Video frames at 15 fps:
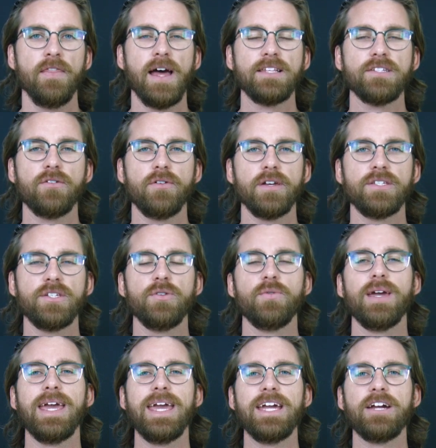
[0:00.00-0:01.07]
that's going
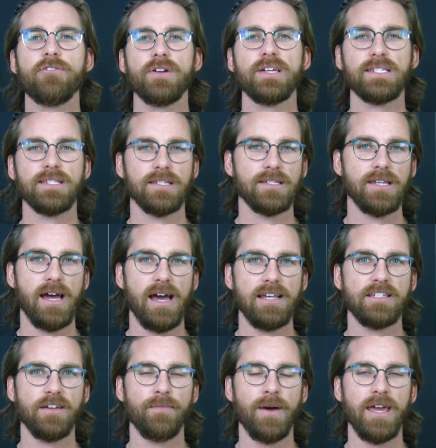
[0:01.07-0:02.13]
to increase the
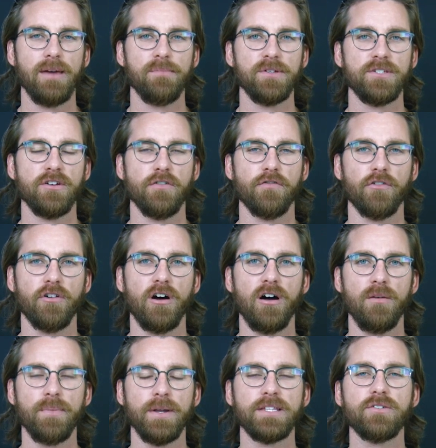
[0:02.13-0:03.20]
size of my image
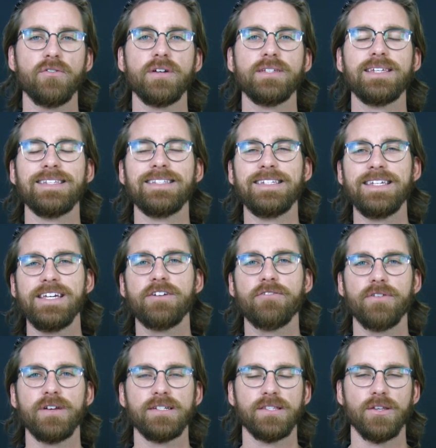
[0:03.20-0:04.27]
overall, but it's going to
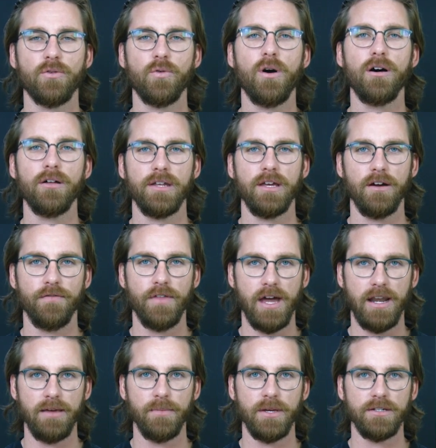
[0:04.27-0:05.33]
decrease the quality of
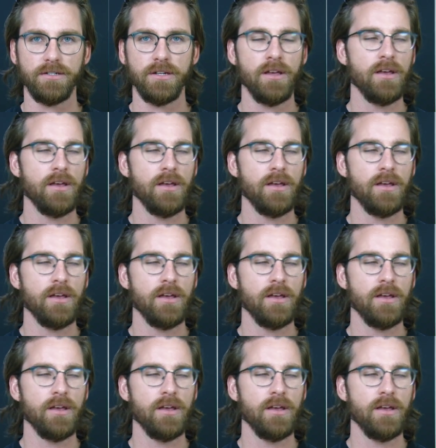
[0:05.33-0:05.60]
that image.